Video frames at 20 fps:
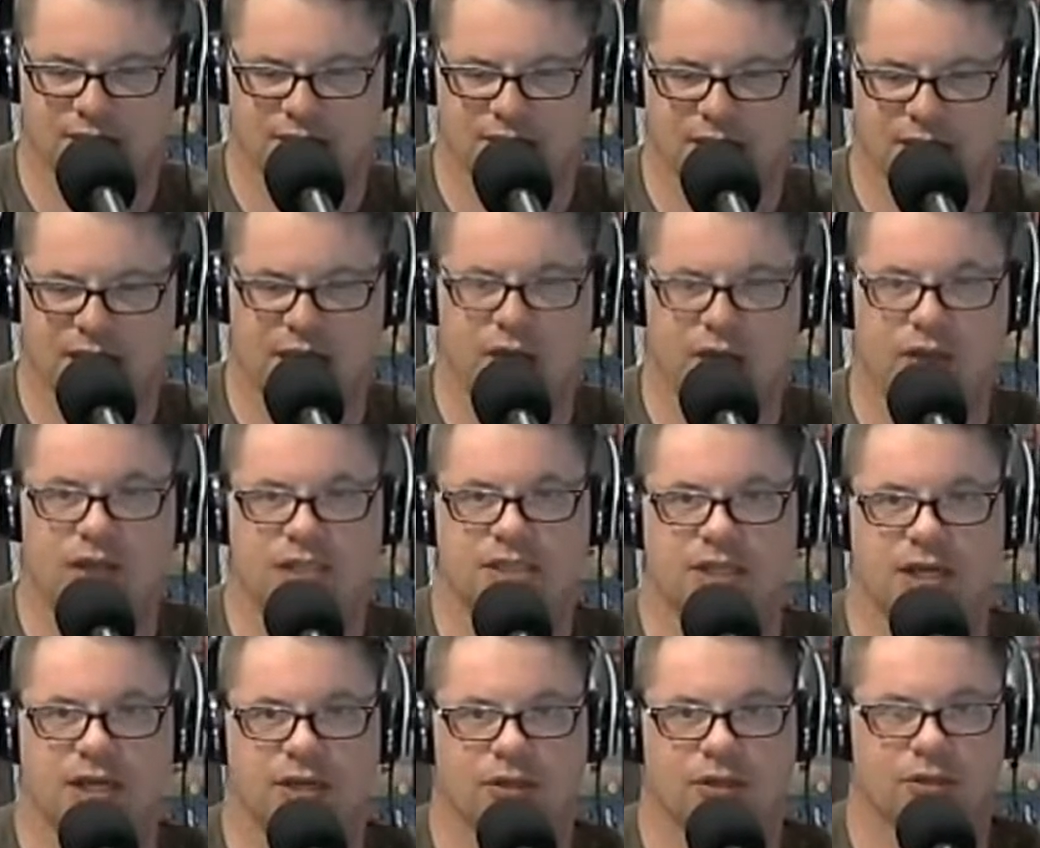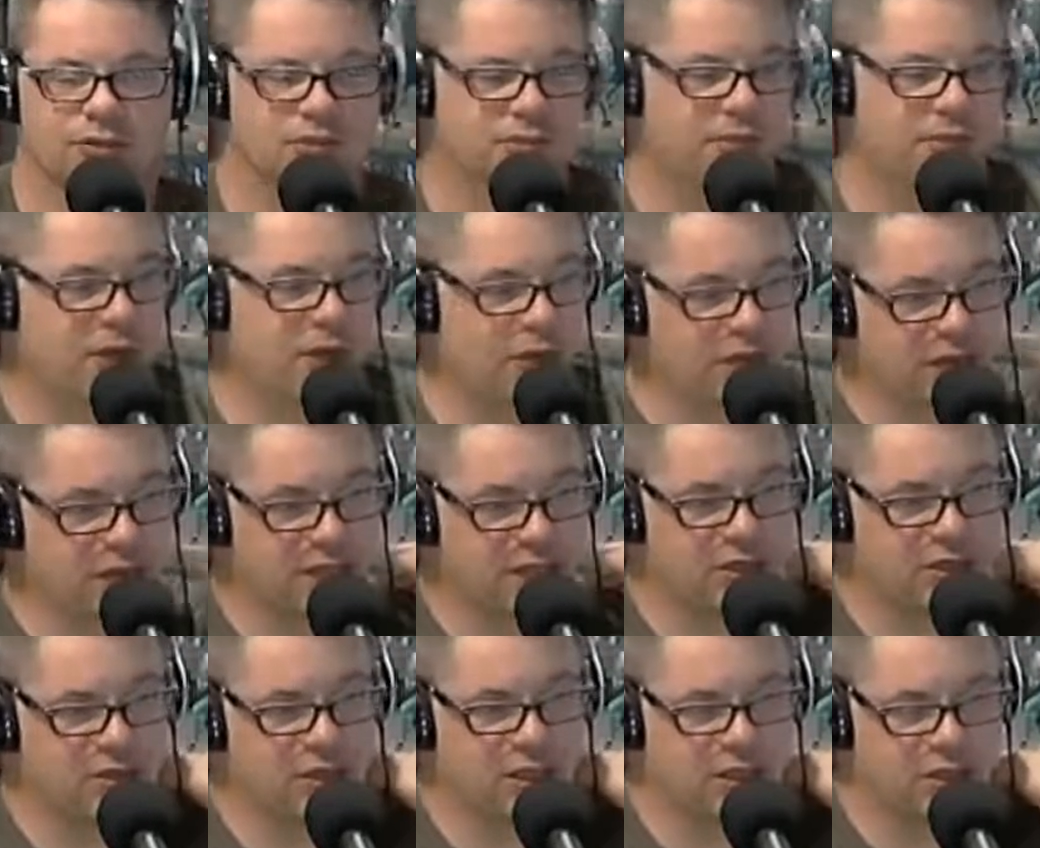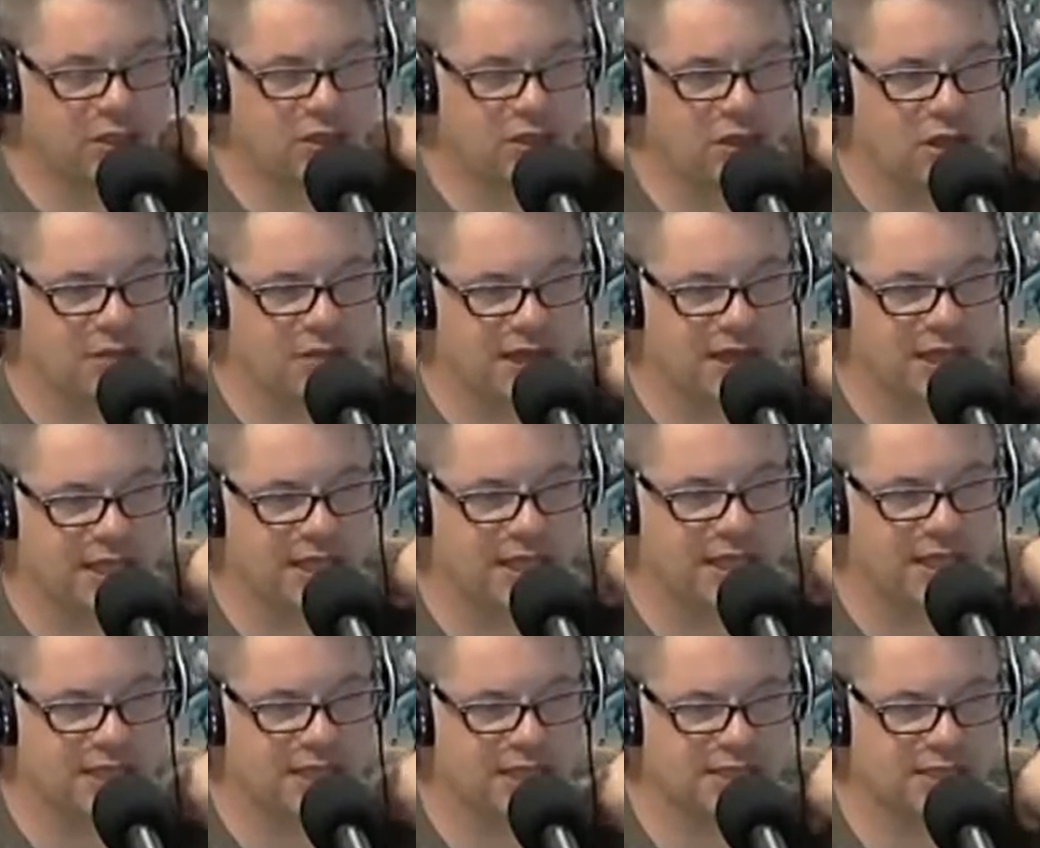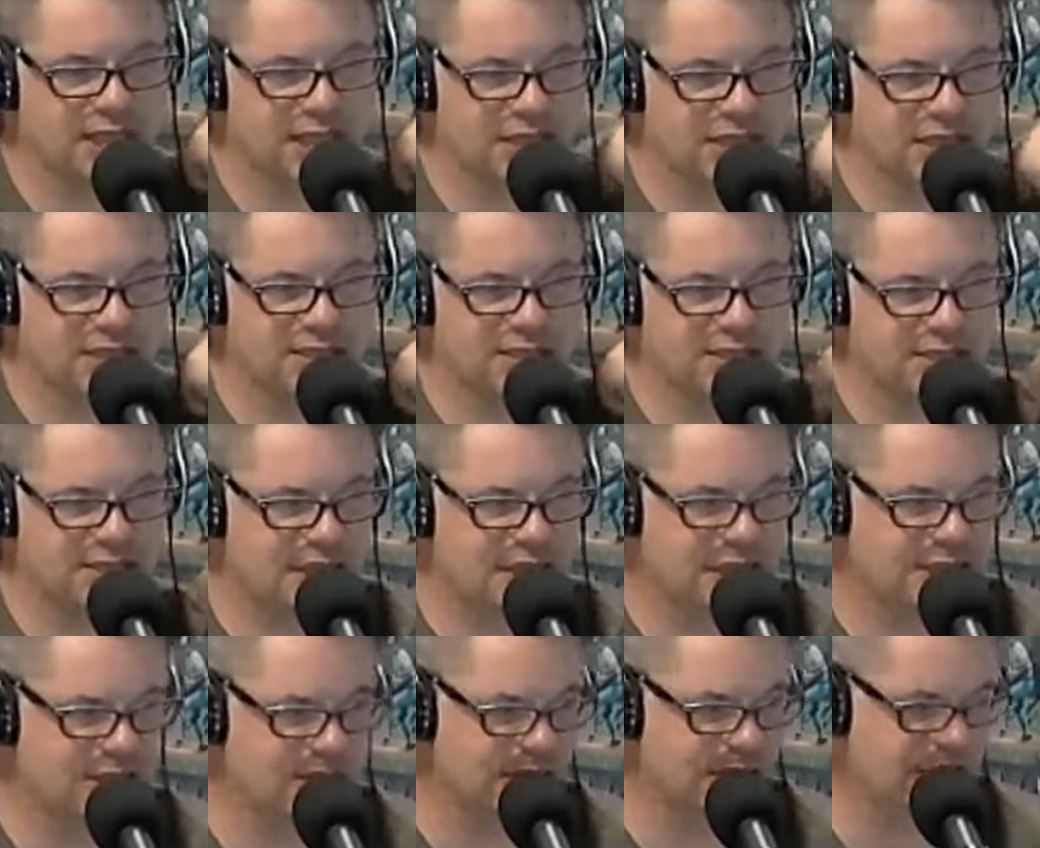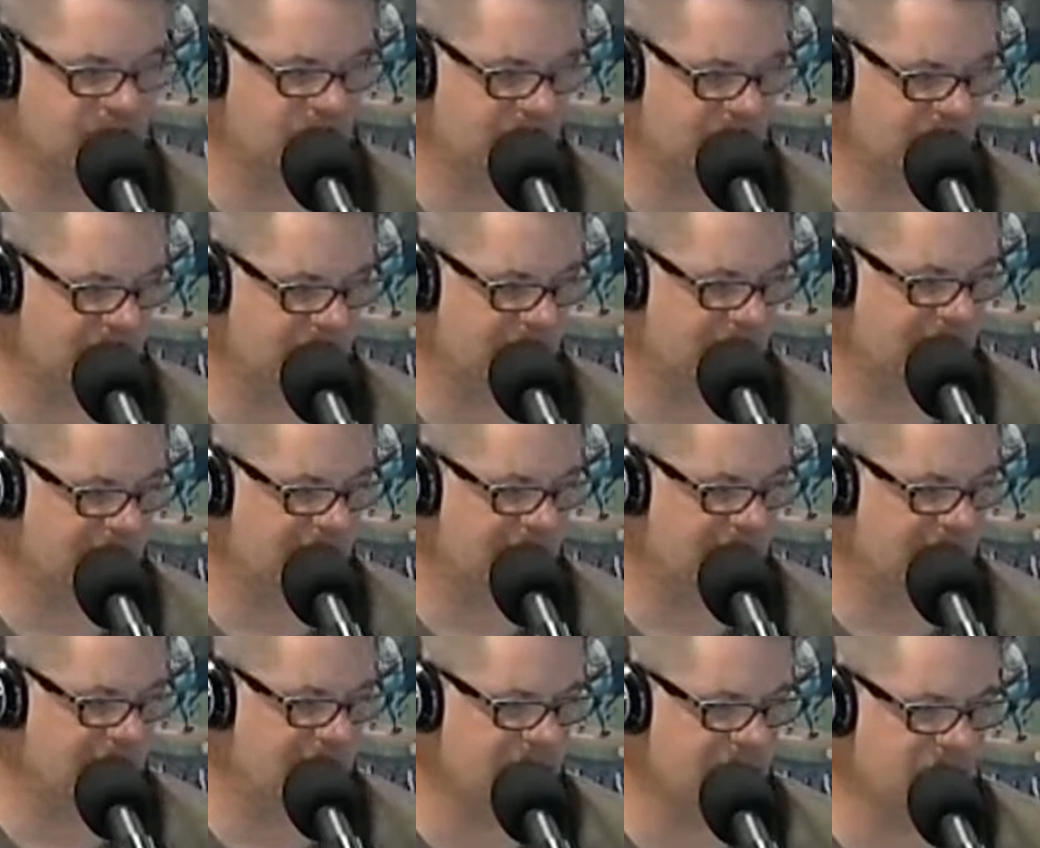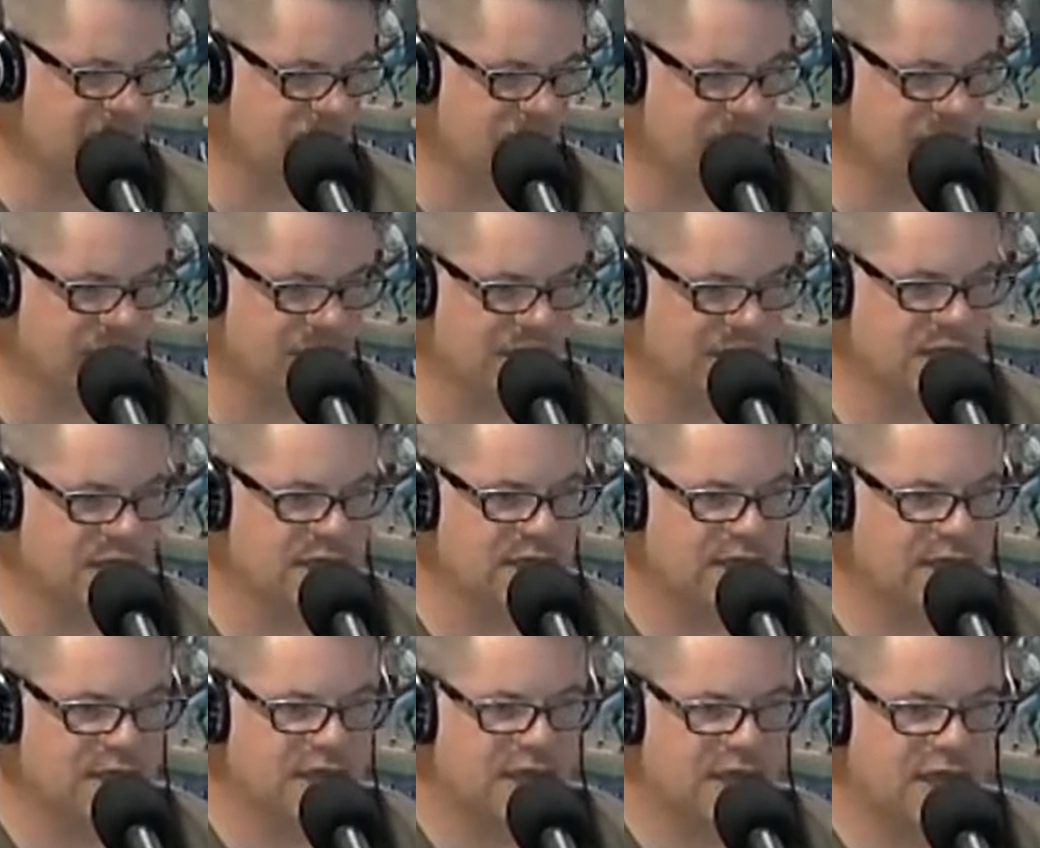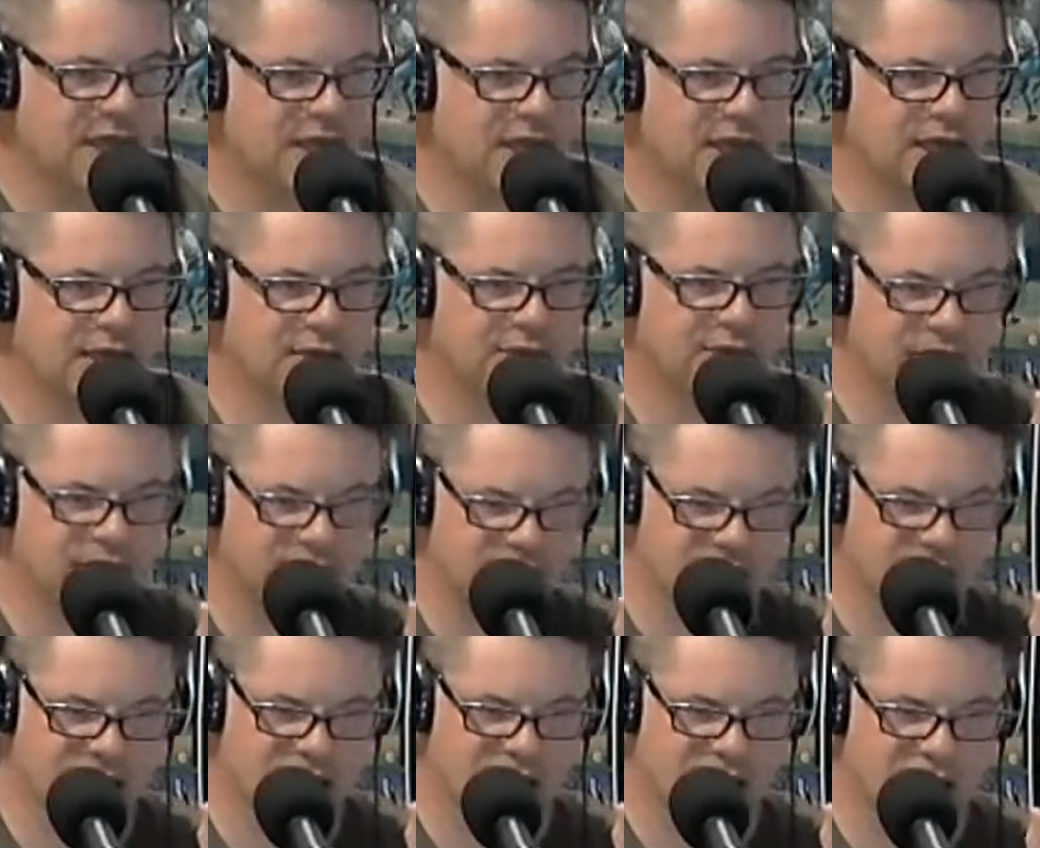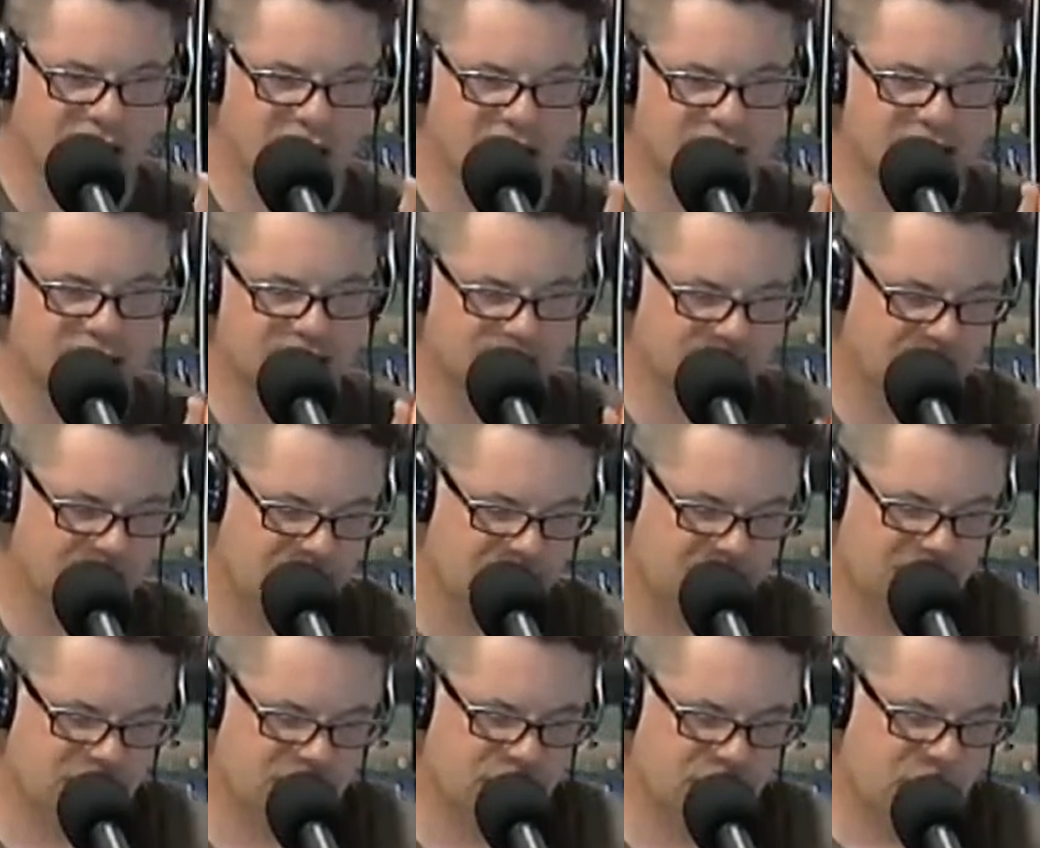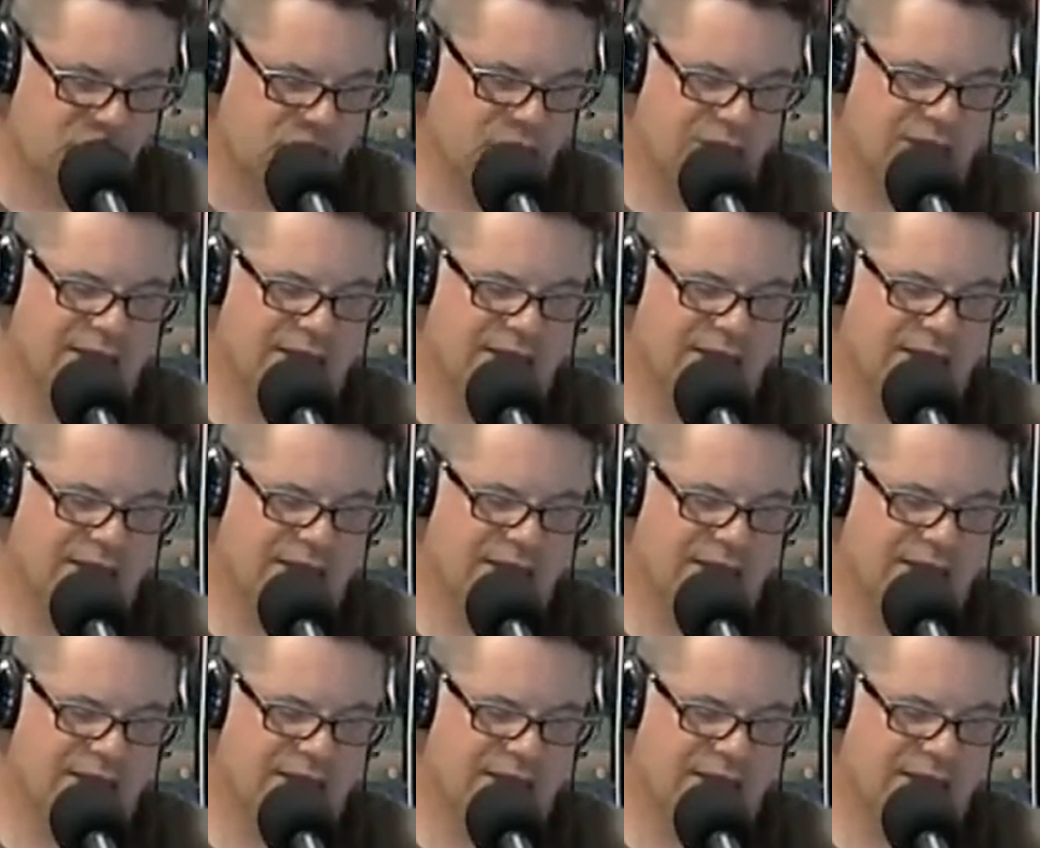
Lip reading: we kind of lost Carlos, but hopefully he'll log back in. He's got the link, and we'll get him back in here. Hopefully, just kind of lost him. So